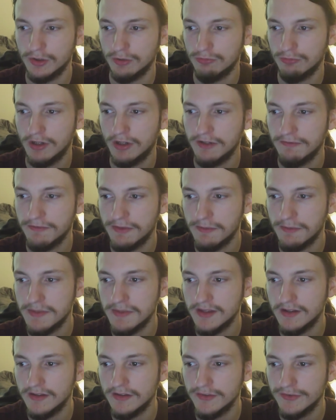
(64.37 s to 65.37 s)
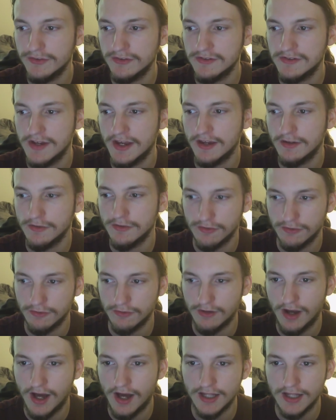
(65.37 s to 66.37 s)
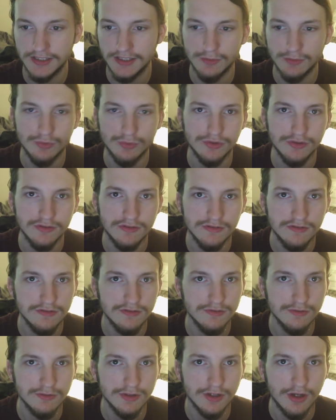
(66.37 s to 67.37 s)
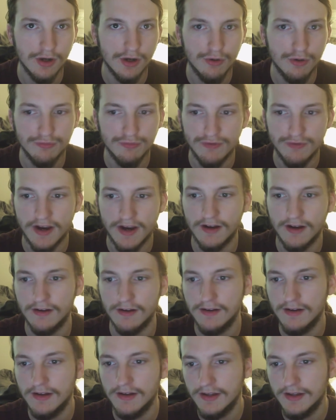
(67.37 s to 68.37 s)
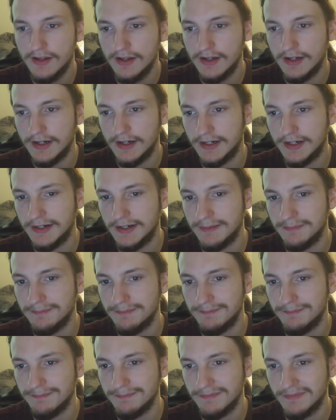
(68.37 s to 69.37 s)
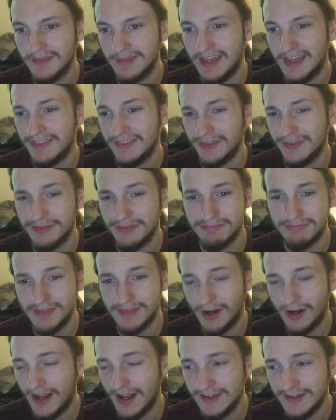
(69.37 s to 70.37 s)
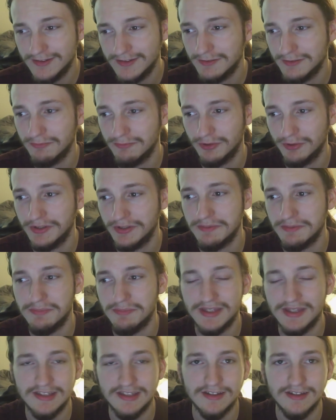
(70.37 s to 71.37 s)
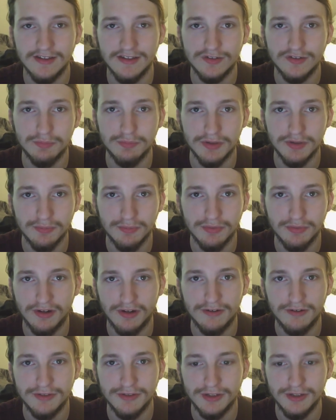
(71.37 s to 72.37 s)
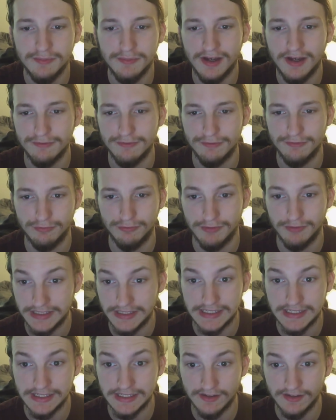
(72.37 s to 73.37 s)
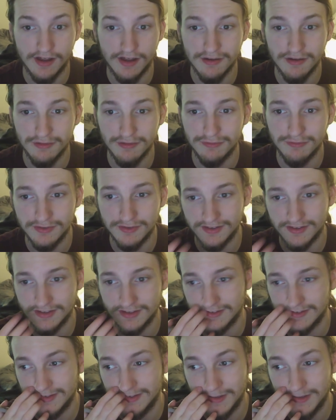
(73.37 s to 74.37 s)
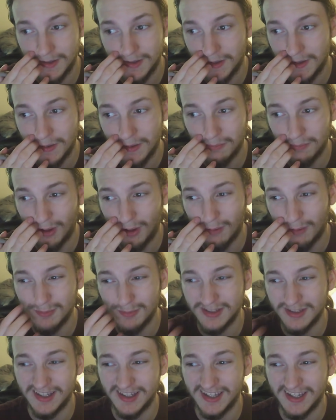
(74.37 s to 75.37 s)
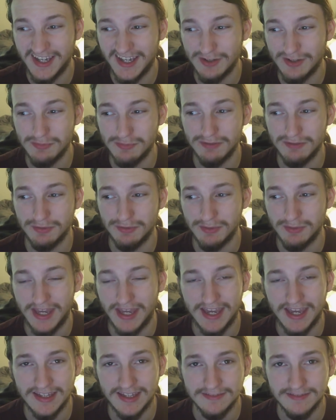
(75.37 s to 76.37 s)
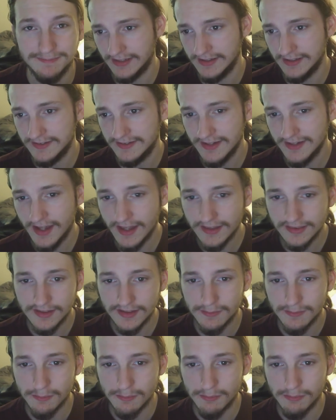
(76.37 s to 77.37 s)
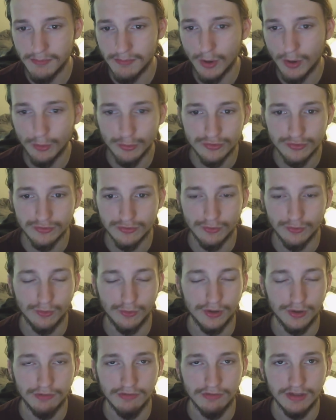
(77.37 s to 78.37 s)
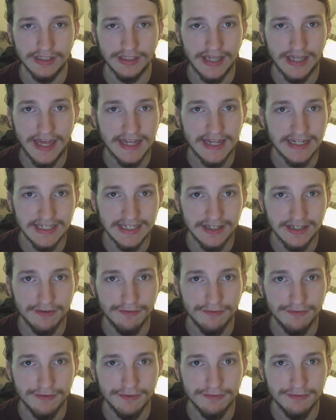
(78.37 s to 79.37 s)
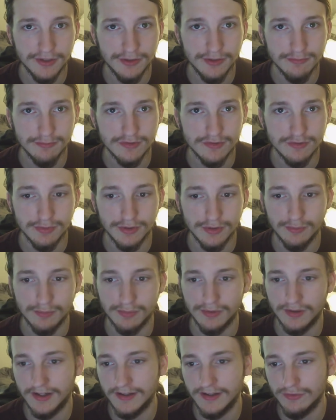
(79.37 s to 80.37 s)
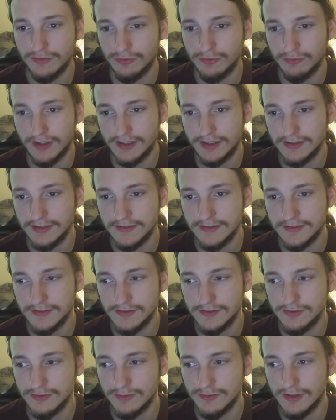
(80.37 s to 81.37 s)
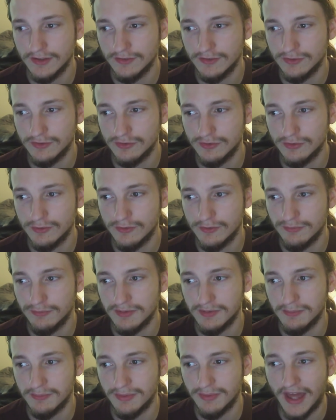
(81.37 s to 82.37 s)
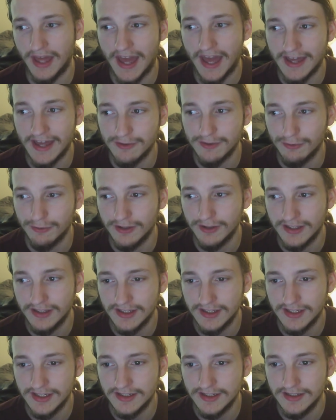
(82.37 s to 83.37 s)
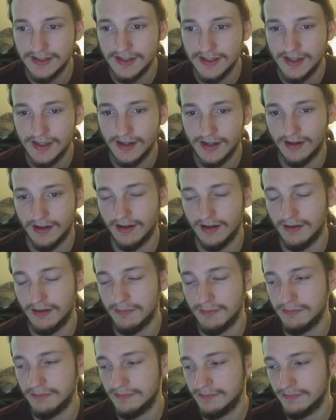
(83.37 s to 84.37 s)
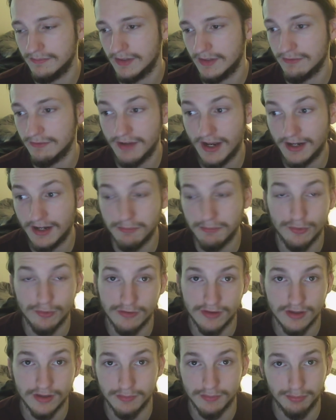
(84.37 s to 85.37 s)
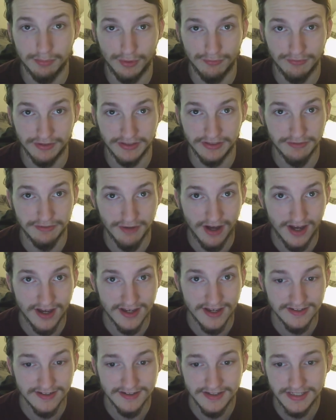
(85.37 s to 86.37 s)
run-of-the-mill standard Hollywood studio fare. And there hasn't really been a Spielberg film I've really loved since probably like Catch Me If You Can. It's not that most or really any of the films Spielberg has directed since 2002 have been bad or anything. In fact, most of them are perfectly fine.